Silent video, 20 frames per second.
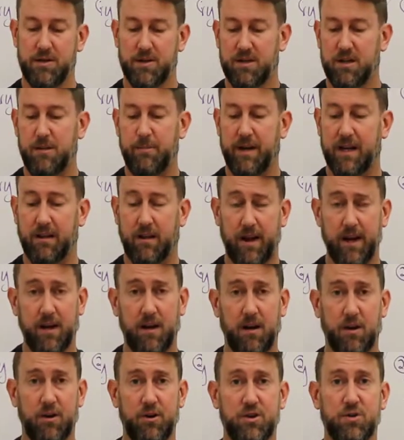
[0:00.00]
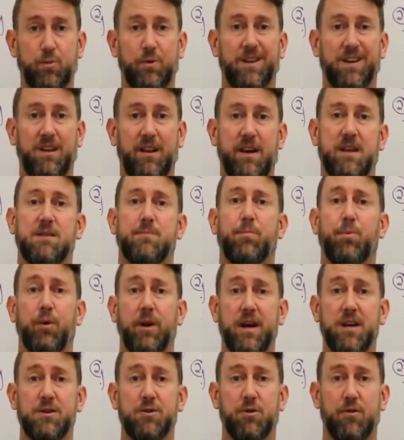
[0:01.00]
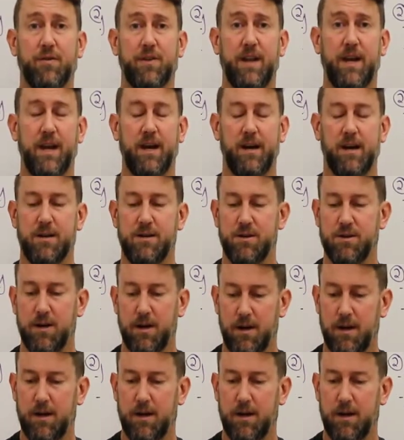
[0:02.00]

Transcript: It's going to make light colors where the glaze breaks over the edge.